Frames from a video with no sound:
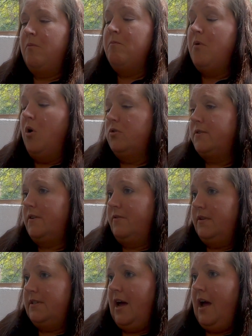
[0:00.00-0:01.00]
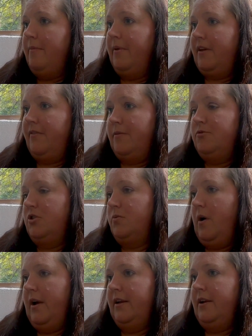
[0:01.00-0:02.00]
Most of the time, if I'm
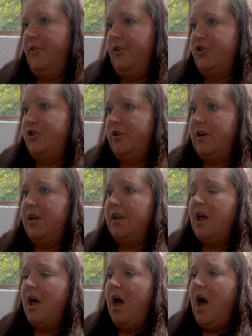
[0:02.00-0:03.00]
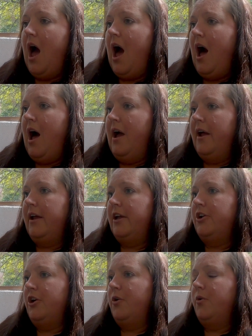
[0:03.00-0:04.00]
just walking down the street,
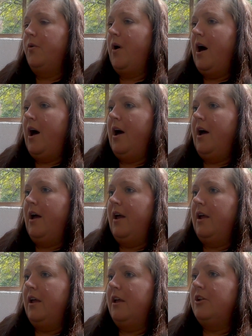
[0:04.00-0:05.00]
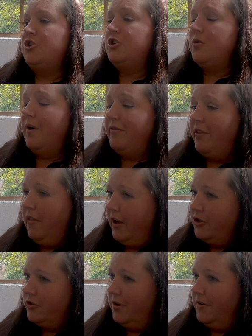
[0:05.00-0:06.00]
I do have the
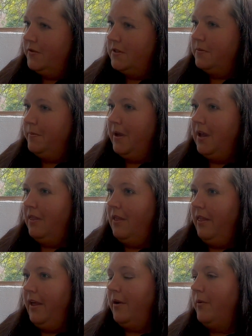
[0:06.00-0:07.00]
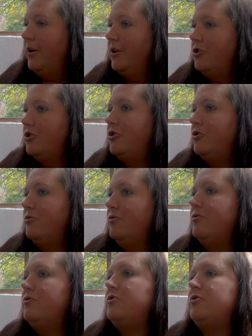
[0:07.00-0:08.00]
luxury of speaking the language
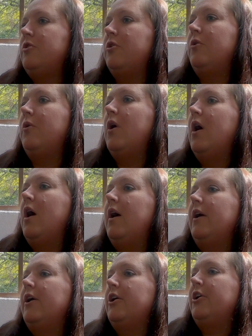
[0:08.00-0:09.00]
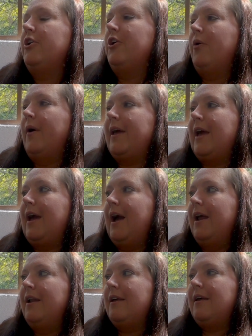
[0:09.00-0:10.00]
too. So, I can
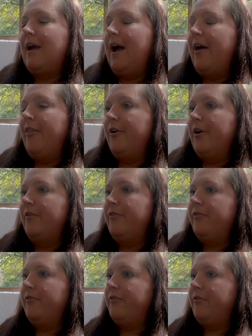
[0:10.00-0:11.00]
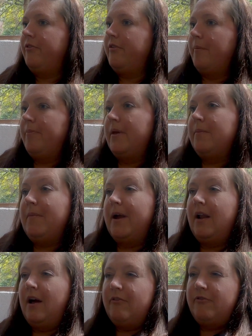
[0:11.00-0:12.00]
kind of gather if something
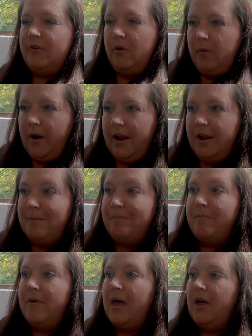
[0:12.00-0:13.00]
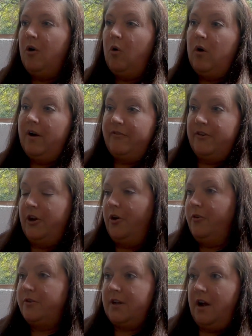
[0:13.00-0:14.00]
might not feel right, or if,
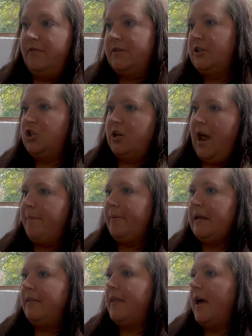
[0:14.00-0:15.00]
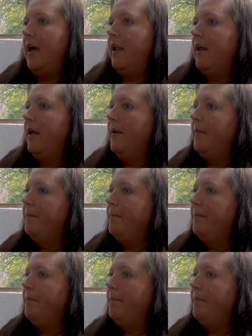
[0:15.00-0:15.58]
there's a conversation happening that